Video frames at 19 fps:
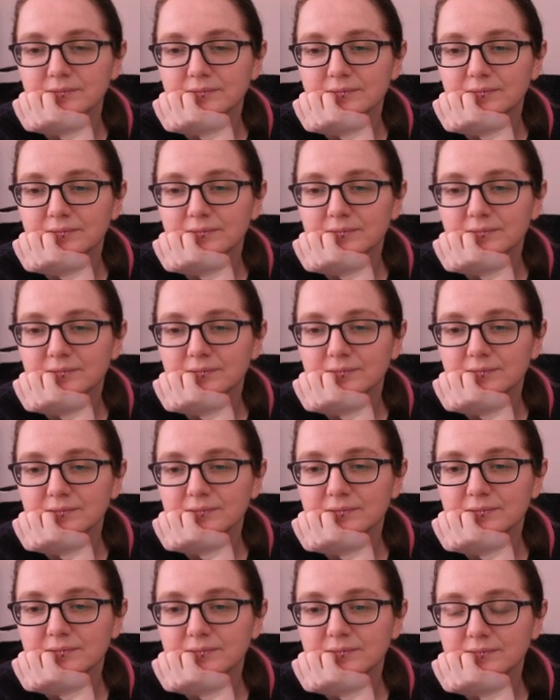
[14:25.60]

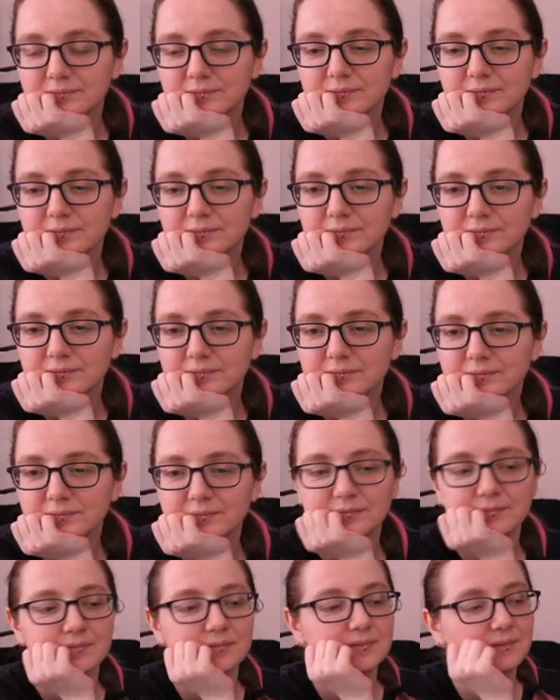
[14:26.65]

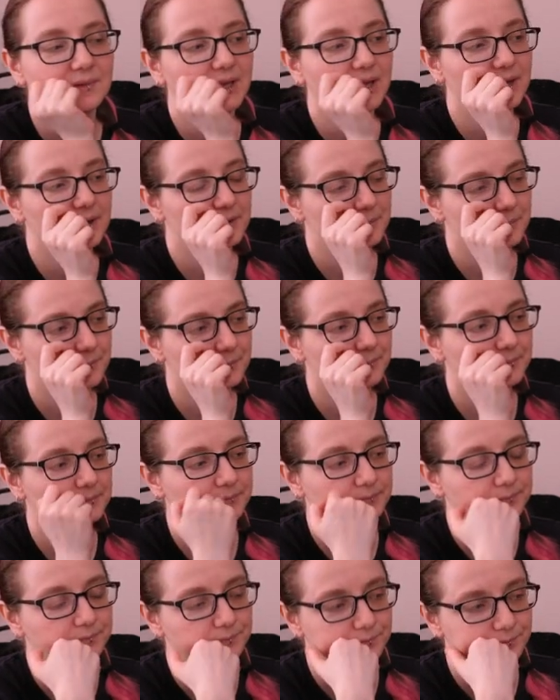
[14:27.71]
(not speaking)